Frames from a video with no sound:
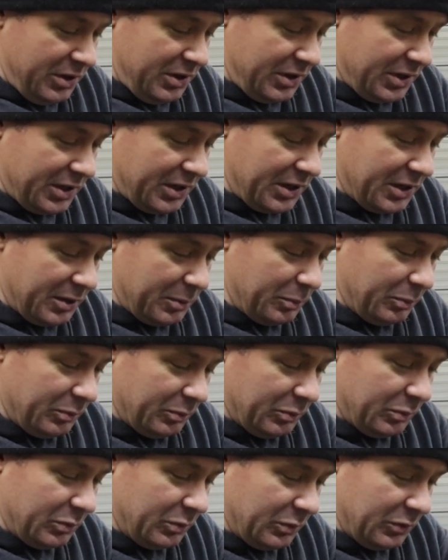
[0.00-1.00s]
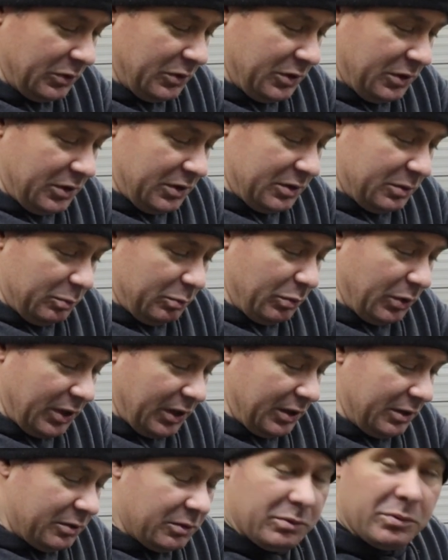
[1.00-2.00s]

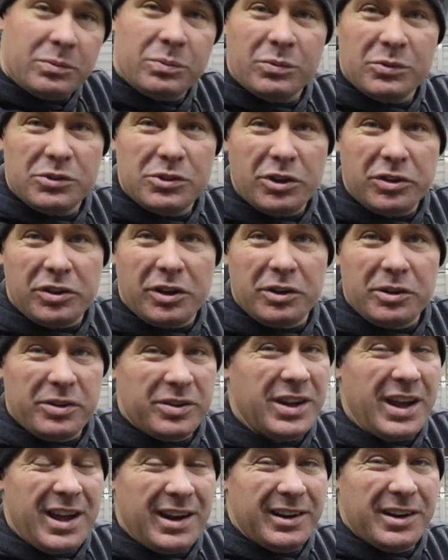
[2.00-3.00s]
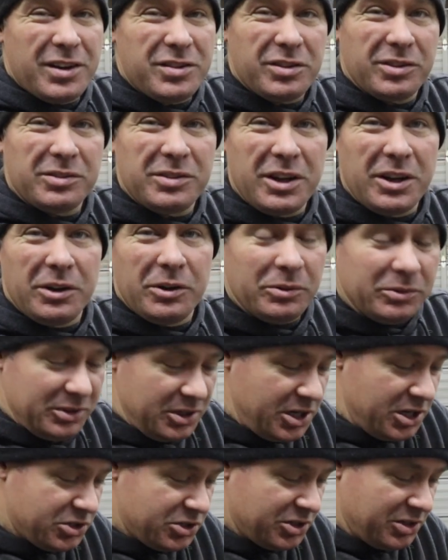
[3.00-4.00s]
But just understand
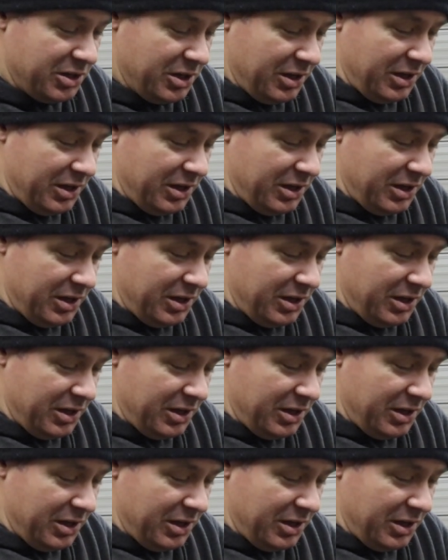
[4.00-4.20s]
it,